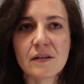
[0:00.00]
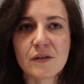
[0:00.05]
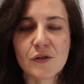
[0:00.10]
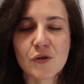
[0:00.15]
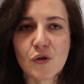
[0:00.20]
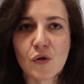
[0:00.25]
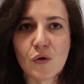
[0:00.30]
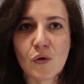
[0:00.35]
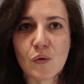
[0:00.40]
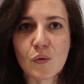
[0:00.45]

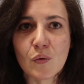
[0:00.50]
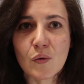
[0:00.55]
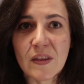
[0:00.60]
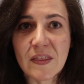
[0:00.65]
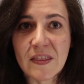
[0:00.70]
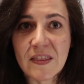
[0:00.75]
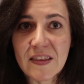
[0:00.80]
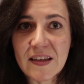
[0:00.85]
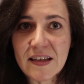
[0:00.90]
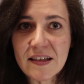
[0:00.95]
So
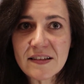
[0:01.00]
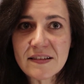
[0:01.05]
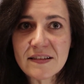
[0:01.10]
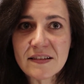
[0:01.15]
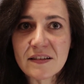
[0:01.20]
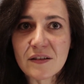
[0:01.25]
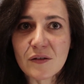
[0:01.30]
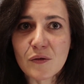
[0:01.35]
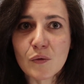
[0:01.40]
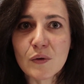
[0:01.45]
with
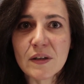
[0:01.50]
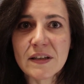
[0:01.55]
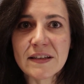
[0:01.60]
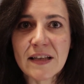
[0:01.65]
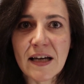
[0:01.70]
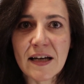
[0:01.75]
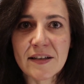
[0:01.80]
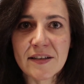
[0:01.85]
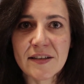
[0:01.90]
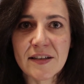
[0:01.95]
this, we
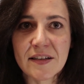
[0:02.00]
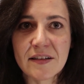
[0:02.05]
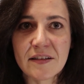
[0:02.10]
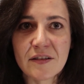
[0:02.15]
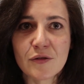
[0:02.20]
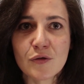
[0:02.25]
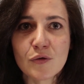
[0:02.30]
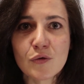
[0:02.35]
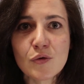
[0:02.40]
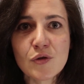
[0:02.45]

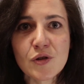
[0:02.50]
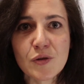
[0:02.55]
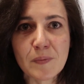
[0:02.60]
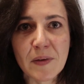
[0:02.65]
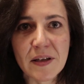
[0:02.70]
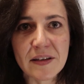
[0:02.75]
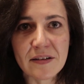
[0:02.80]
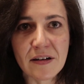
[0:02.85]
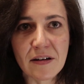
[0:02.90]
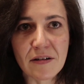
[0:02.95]
target two
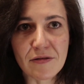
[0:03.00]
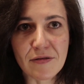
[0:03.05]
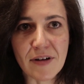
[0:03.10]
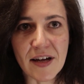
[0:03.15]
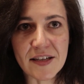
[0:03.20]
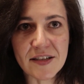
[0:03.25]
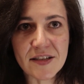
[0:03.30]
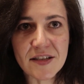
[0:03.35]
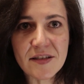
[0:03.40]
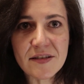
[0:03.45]
spectral
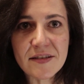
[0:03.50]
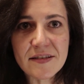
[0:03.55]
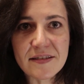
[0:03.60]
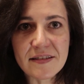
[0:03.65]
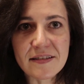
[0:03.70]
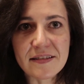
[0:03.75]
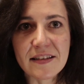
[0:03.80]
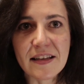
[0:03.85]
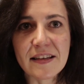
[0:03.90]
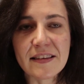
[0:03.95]

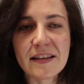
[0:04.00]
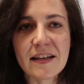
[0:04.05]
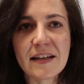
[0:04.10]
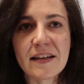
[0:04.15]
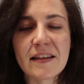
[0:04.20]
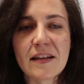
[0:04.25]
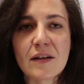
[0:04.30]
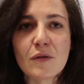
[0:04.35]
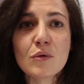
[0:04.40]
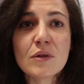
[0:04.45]
ranges that
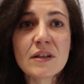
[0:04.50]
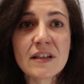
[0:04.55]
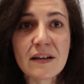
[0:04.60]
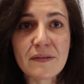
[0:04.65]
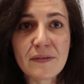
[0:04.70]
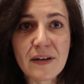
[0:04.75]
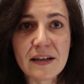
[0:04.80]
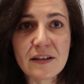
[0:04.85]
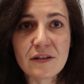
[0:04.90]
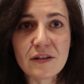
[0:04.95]
are the
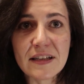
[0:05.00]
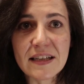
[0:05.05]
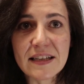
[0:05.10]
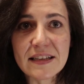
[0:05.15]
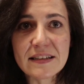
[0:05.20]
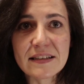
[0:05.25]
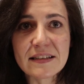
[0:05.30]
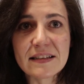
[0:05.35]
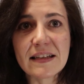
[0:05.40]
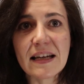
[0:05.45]

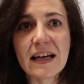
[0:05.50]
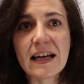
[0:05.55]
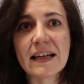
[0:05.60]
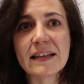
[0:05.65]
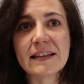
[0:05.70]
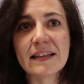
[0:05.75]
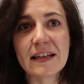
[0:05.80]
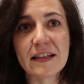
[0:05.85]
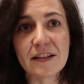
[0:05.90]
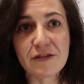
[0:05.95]
ultraviolet
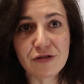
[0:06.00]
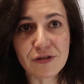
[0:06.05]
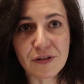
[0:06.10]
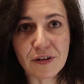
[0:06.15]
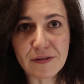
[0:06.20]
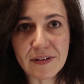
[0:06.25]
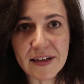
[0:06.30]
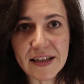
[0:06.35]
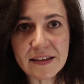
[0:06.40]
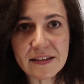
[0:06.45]
and the
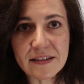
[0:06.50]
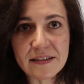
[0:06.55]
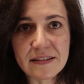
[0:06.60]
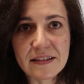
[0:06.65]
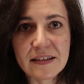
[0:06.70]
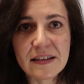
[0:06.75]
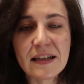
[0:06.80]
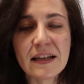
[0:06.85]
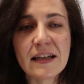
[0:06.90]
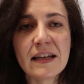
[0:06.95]
infrared.
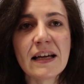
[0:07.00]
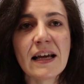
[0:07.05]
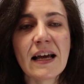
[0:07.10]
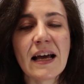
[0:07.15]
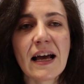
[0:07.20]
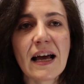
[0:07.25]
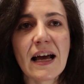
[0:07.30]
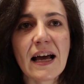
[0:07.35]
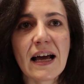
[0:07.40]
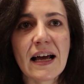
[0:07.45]

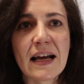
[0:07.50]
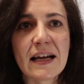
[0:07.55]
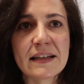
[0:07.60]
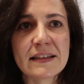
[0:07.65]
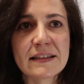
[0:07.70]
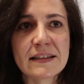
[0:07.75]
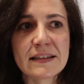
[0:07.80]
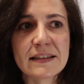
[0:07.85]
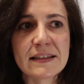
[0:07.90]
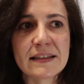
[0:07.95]

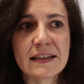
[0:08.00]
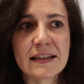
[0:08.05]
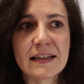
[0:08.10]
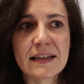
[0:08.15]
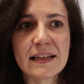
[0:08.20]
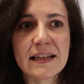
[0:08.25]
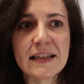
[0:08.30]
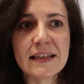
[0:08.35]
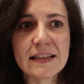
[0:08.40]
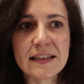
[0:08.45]
And
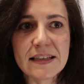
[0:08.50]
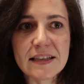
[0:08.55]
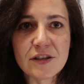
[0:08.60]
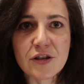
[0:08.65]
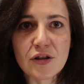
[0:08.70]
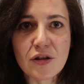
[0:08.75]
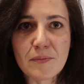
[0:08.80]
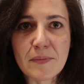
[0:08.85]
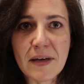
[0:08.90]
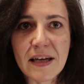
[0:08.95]
uh, in
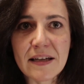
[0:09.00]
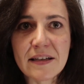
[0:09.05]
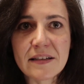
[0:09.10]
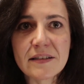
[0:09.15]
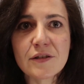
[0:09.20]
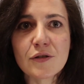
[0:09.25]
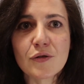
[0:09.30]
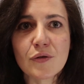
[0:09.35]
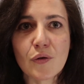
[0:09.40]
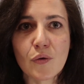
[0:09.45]
these
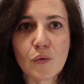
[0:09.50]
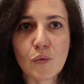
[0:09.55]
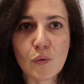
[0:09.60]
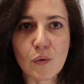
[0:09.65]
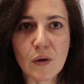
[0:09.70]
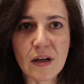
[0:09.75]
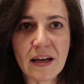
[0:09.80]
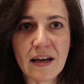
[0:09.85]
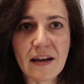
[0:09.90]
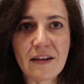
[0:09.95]
domains,
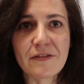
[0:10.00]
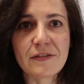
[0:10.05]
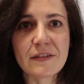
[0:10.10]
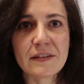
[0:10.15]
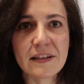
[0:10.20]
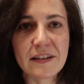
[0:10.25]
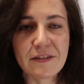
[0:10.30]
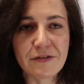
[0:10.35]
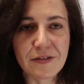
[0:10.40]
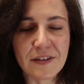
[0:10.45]
we have
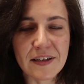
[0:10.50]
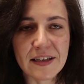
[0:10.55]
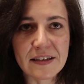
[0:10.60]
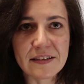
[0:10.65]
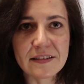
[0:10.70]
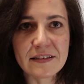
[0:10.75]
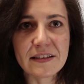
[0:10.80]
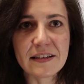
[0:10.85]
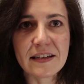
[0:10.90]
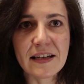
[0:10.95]

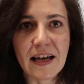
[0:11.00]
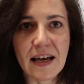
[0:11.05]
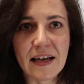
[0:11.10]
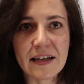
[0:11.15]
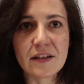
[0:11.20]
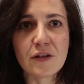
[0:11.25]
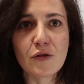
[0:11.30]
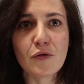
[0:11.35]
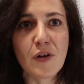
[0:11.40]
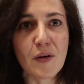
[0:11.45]
different
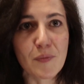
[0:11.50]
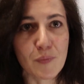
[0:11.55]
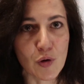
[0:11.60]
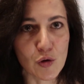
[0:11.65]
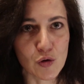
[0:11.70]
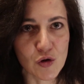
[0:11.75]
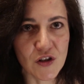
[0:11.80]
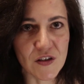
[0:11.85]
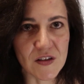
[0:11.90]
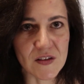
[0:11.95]
kind of
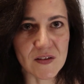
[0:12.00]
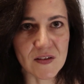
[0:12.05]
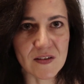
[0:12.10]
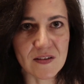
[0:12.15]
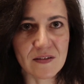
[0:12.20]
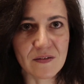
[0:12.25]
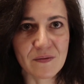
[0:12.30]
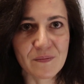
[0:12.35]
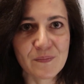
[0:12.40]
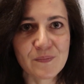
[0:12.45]
approaches.